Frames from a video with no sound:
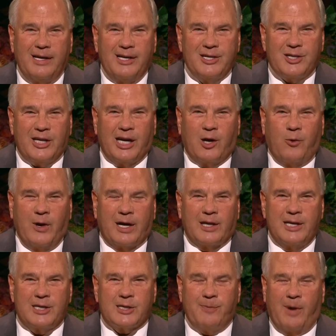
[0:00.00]
She
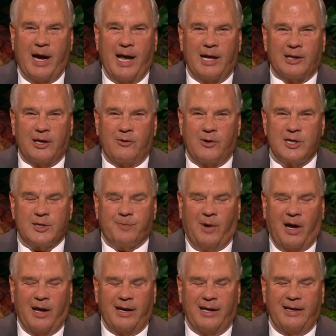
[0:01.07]
quickly smiled and
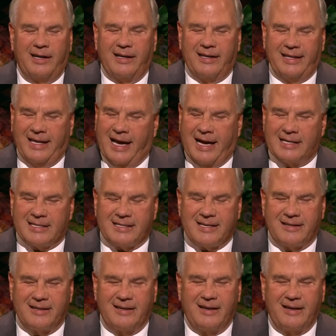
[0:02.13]
responded, "Yes."